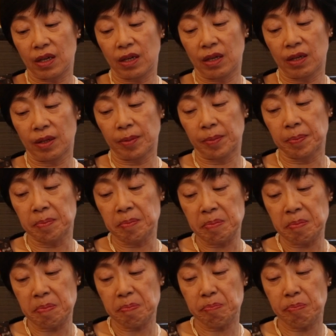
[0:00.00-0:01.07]
a
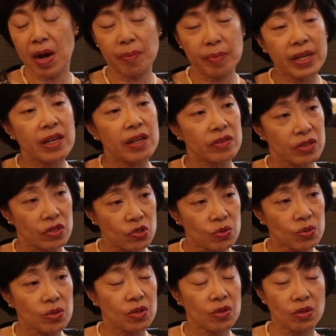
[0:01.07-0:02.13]
public health
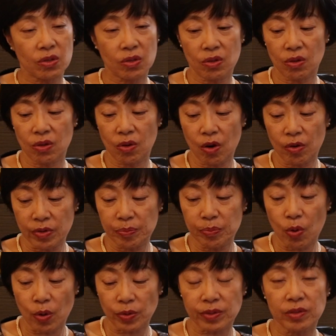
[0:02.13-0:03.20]
issue of
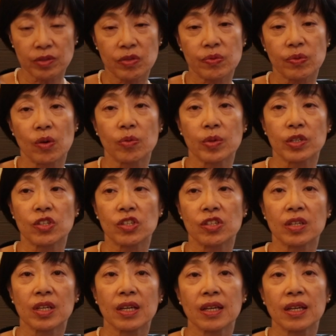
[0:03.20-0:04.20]
importance for which